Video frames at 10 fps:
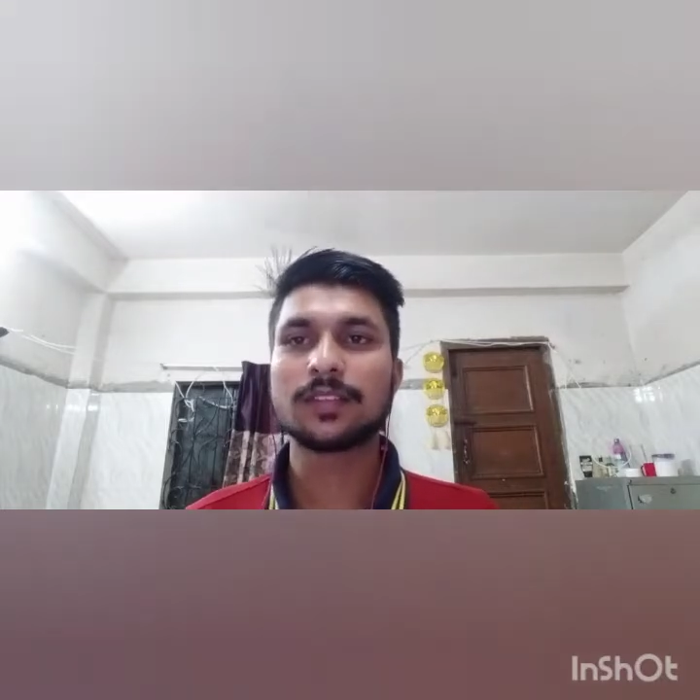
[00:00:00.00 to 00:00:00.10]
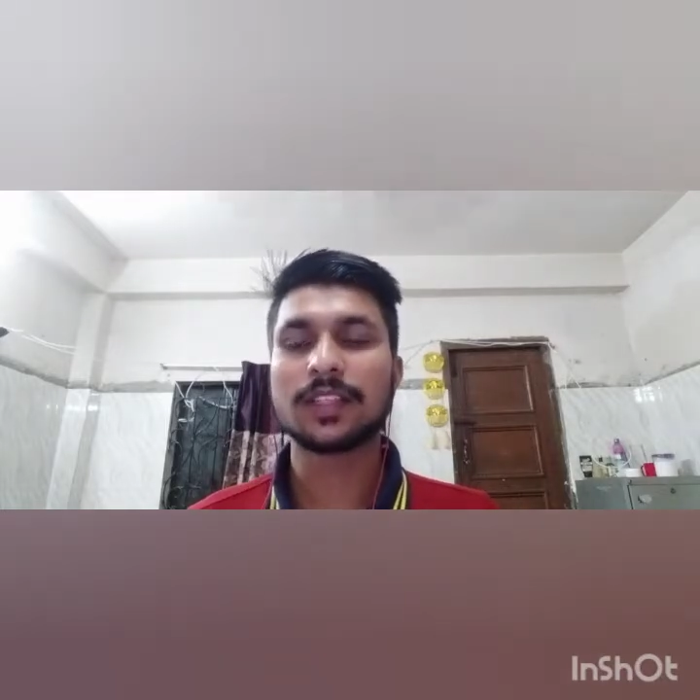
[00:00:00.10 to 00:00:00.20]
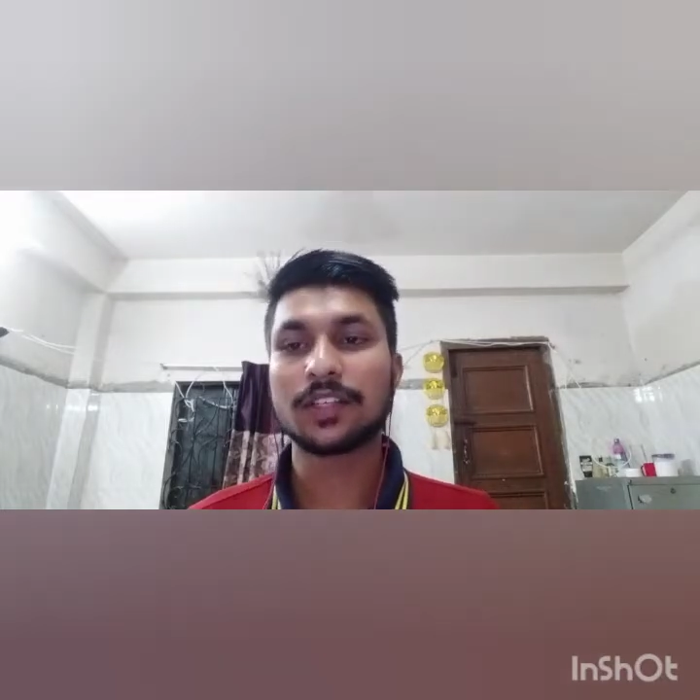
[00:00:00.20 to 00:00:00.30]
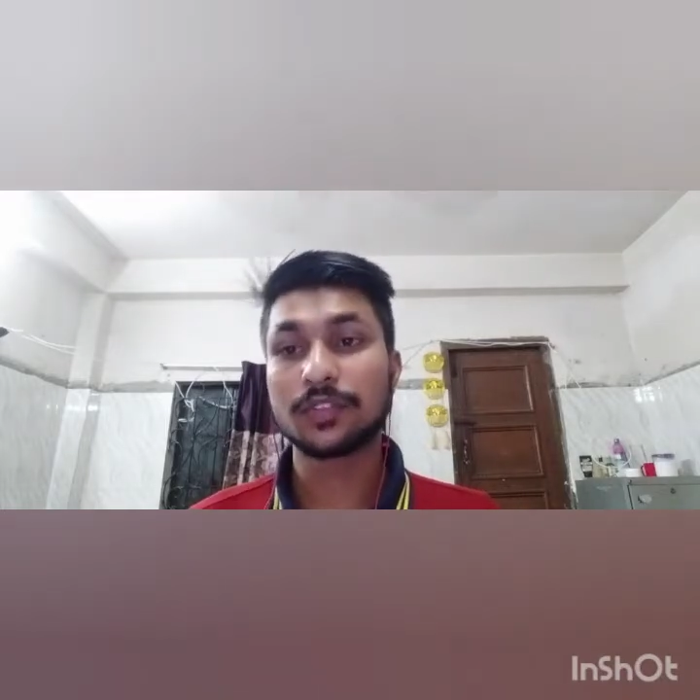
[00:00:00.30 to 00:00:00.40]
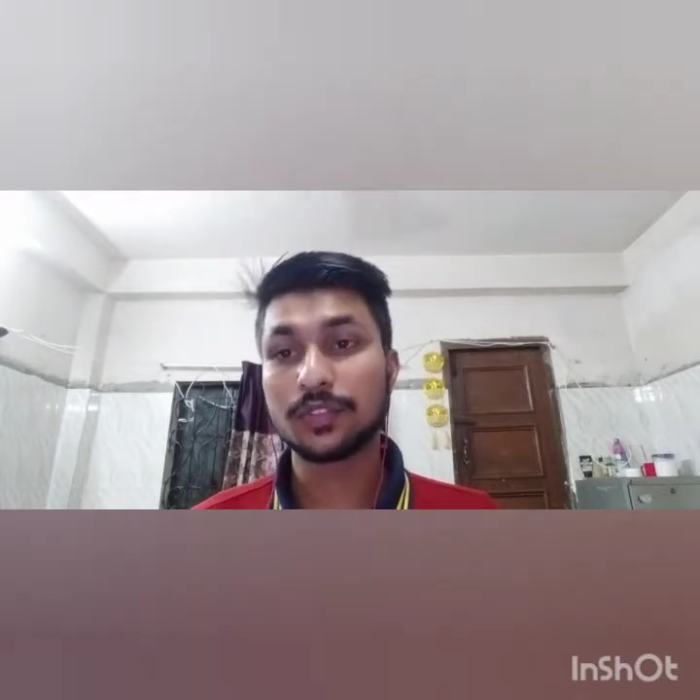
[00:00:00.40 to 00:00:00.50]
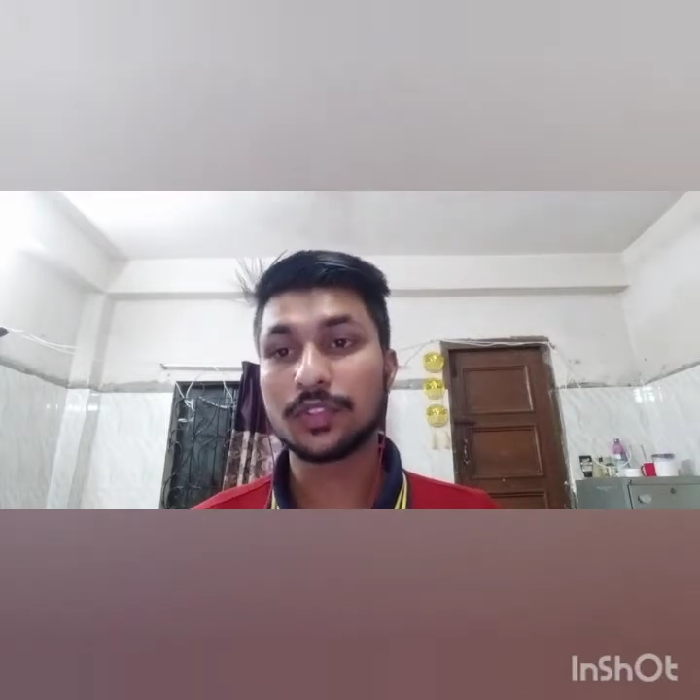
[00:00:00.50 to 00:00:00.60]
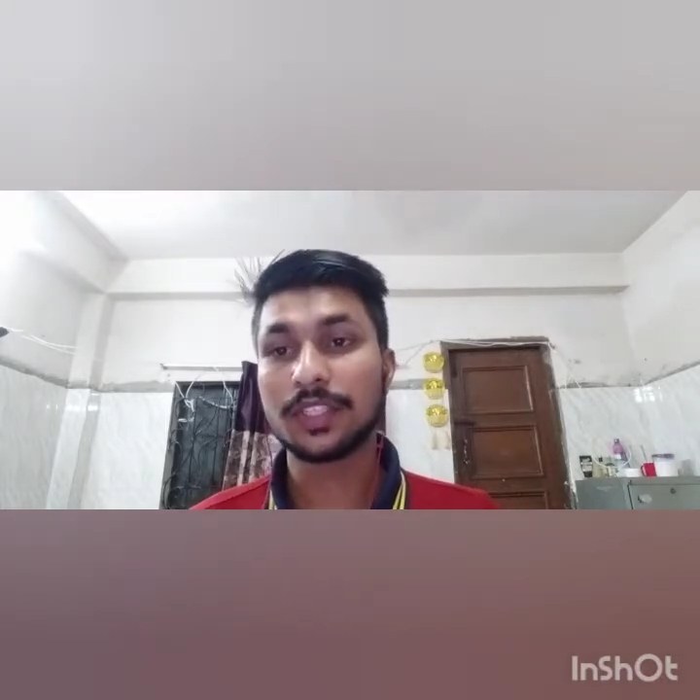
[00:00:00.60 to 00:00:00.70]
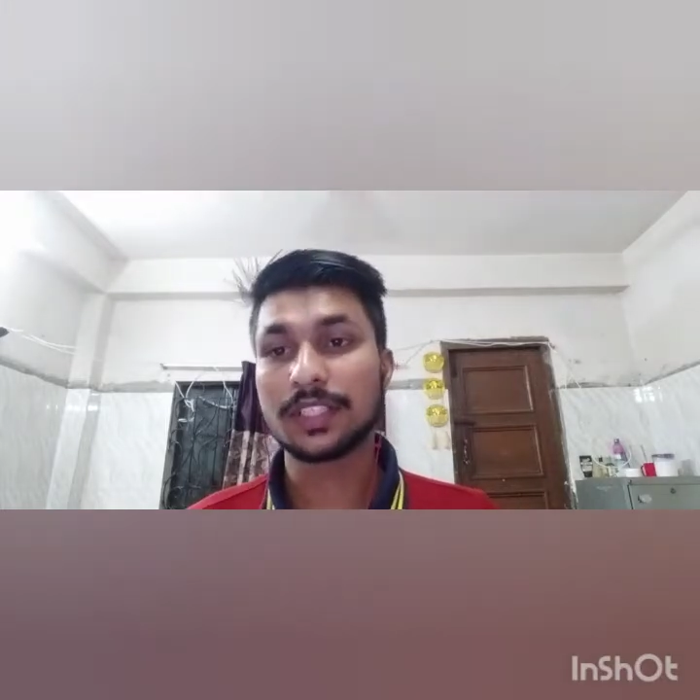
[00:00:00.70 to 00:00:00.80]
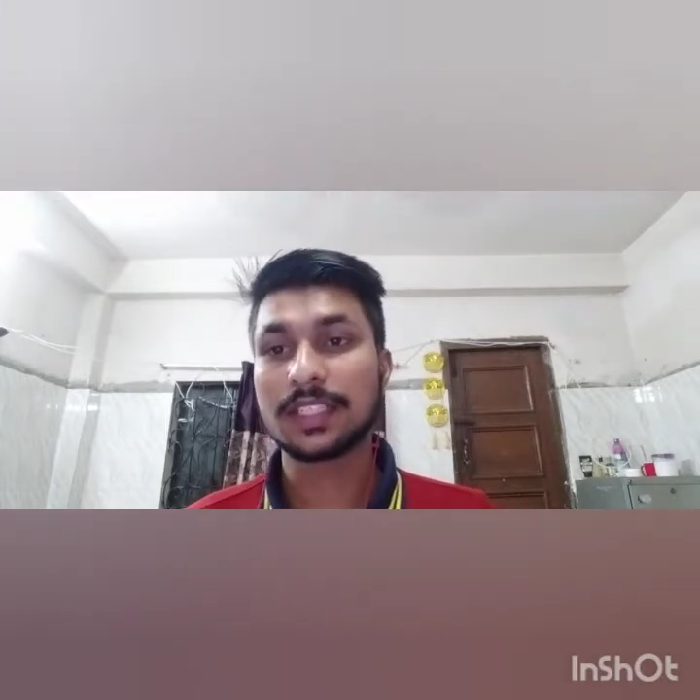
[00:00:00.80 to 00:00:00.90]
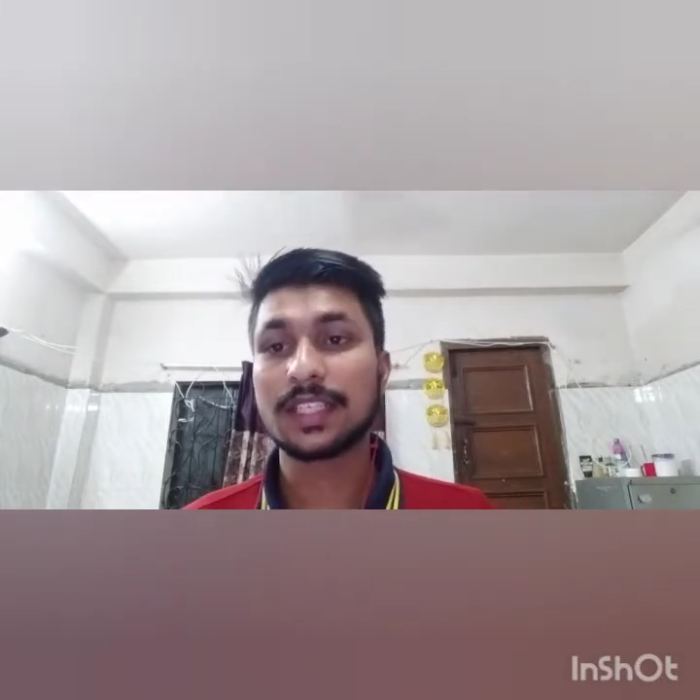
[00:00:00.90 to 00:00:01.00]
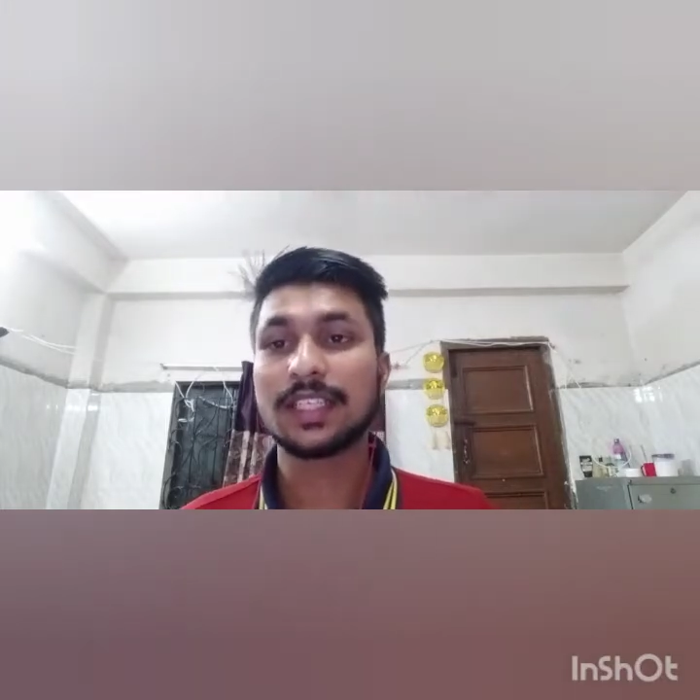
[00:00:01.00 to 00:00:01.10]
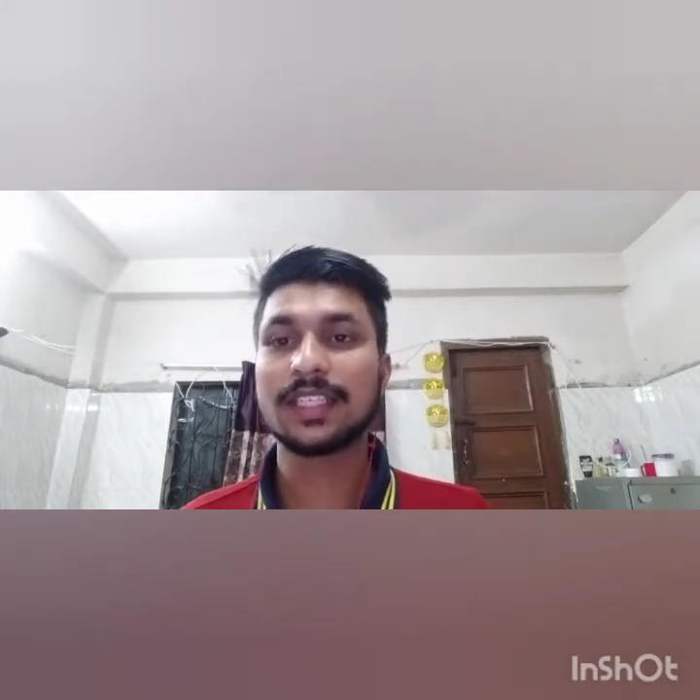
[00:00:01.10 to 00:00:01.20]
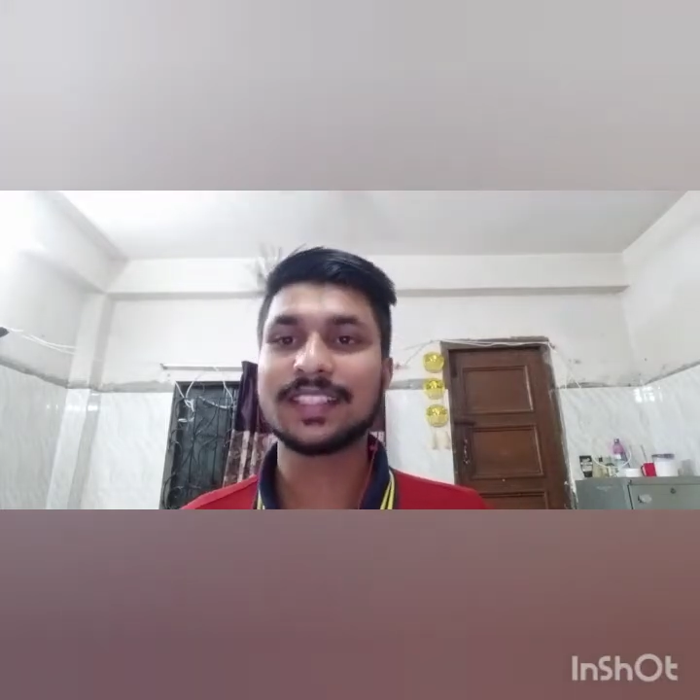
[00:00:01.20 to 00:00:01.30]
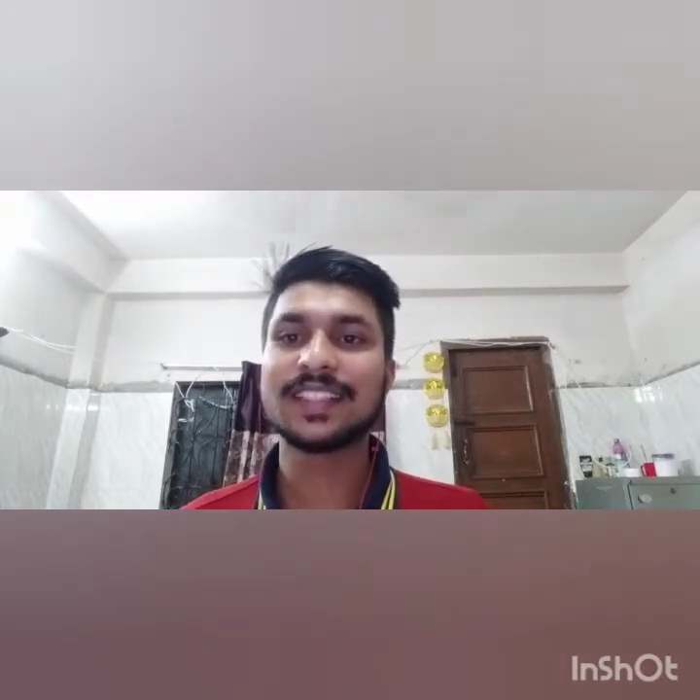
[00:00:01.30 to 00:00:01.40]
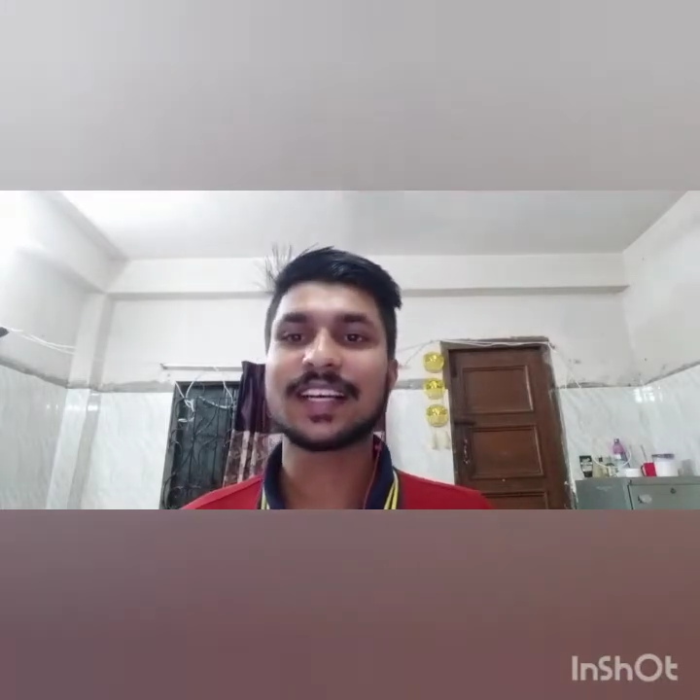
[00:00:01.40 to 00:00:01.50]
The reasoning
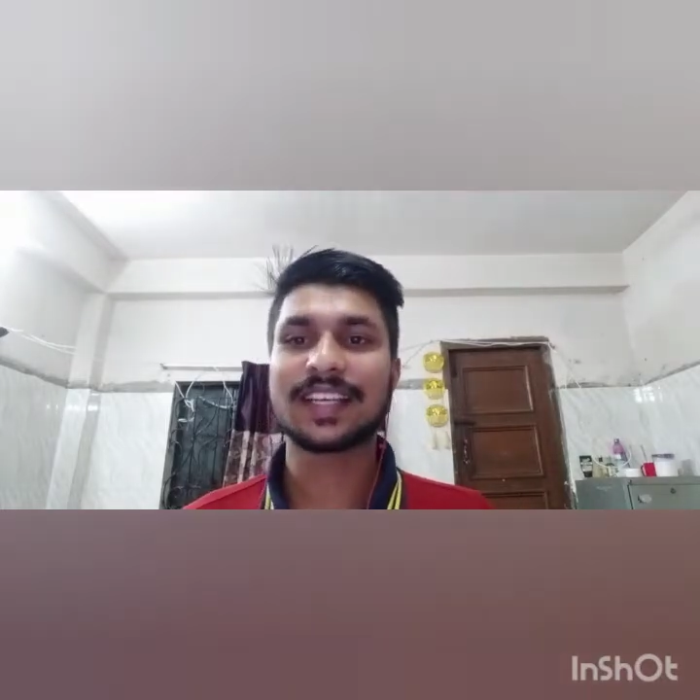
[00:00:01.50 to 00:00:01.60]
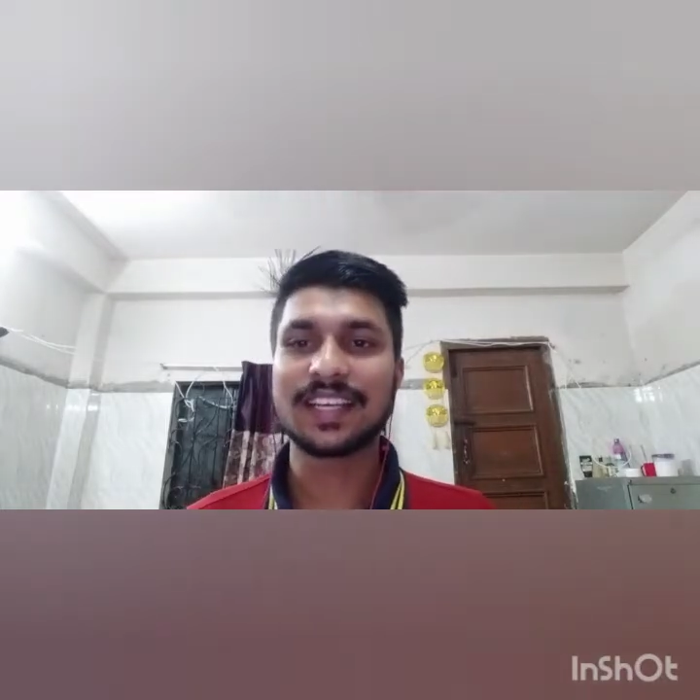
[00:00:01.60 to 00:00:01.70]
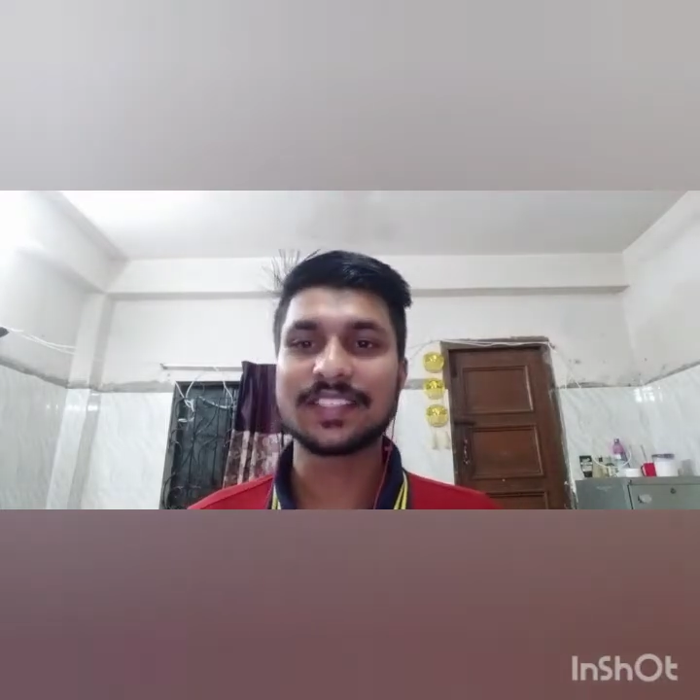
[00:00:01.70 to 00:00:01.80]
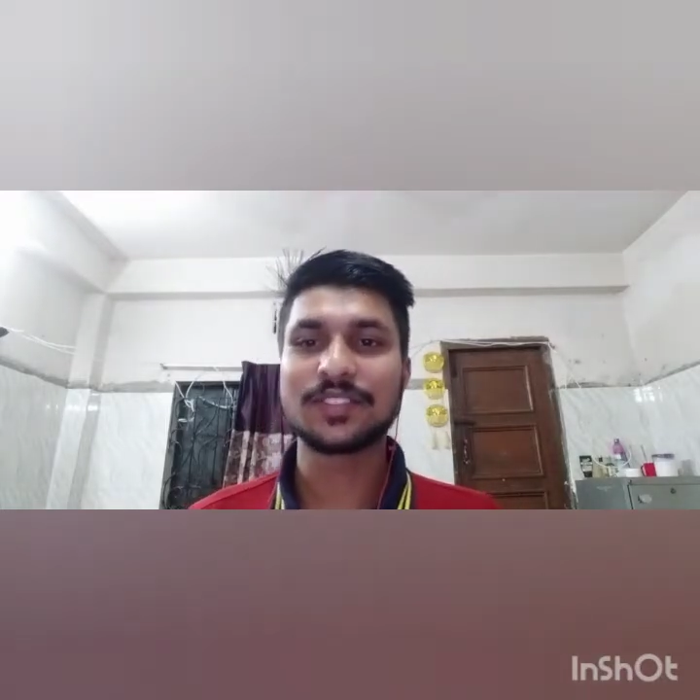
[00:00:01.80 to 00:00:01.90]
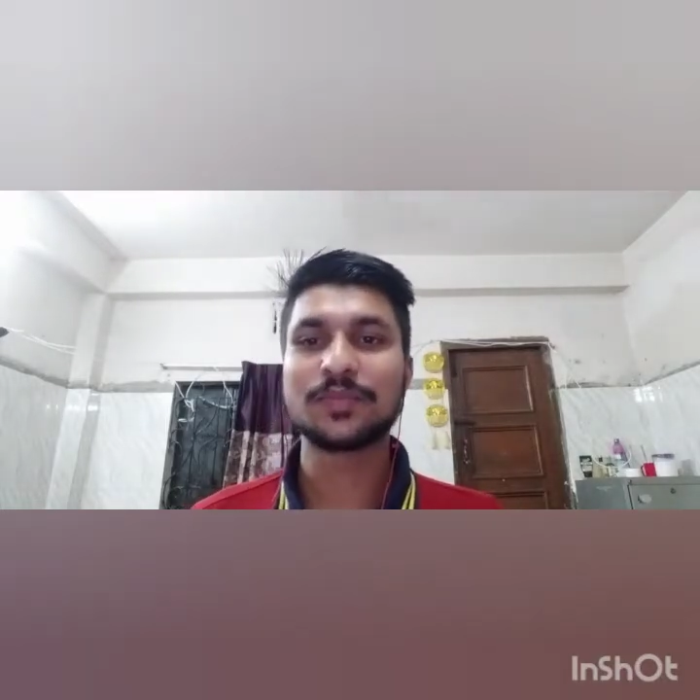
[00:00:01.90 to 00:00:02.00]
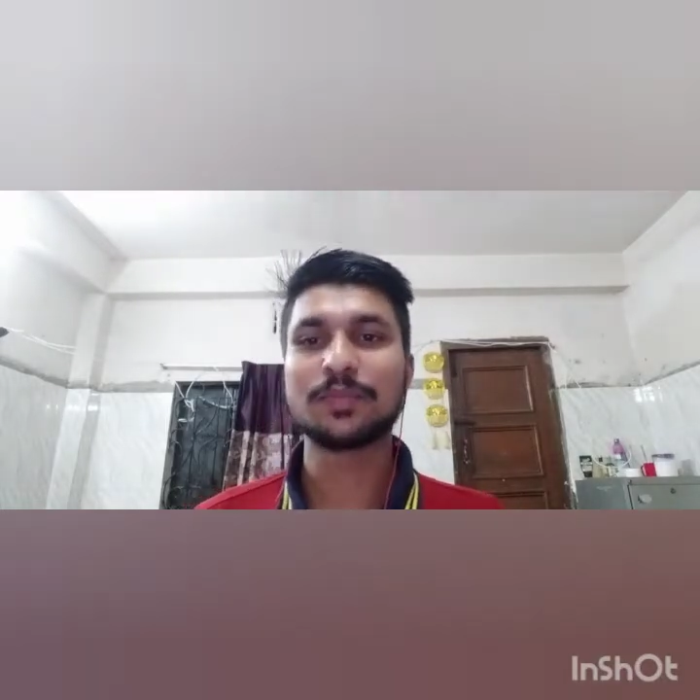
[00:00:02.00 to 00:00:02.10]
in the case